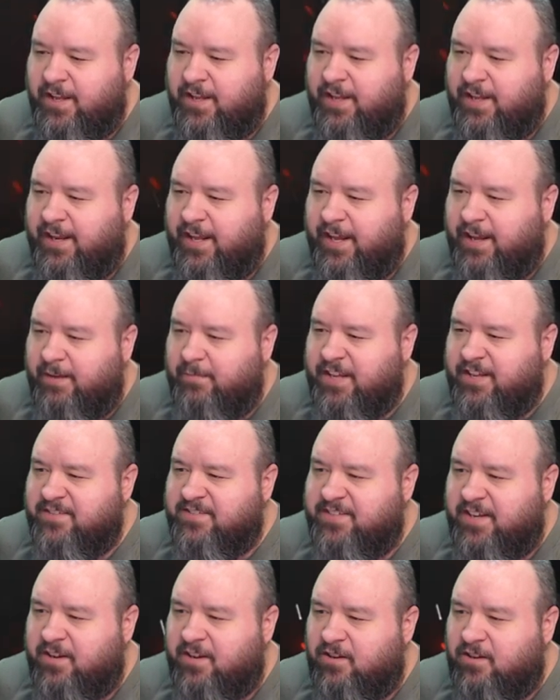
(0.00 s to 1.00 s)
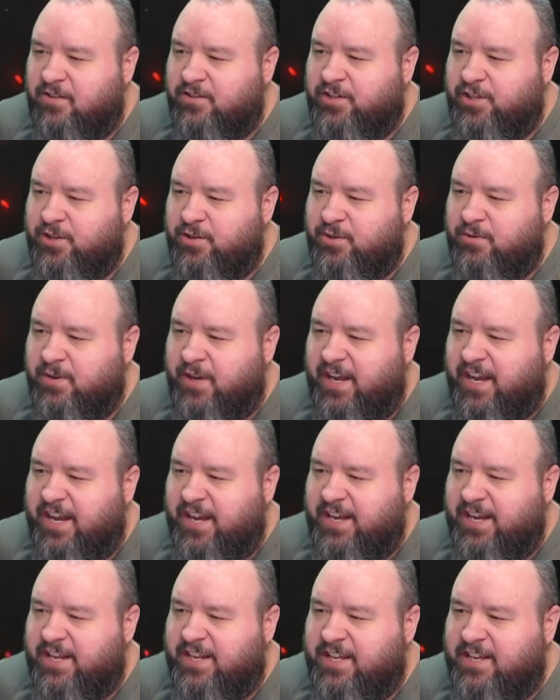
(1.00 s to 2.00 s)
That means they all do
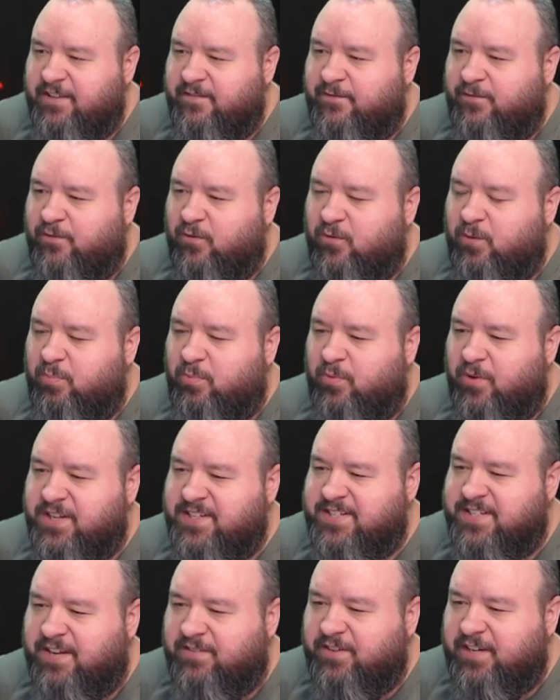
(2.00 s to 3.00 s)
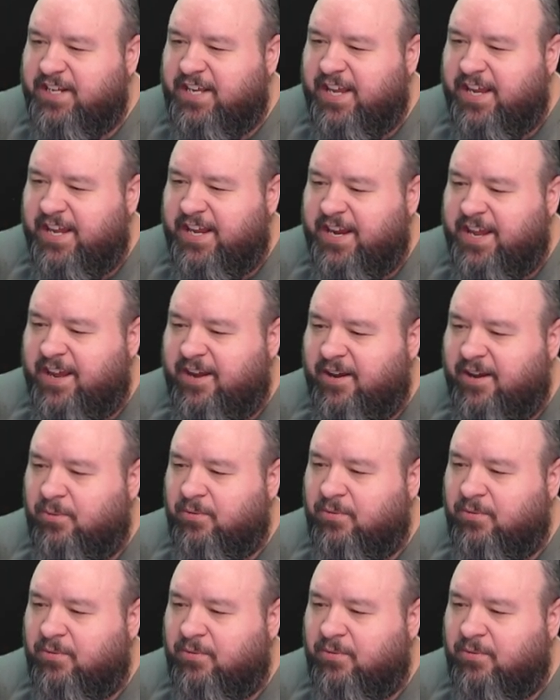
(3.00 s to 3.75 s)
84.7k now.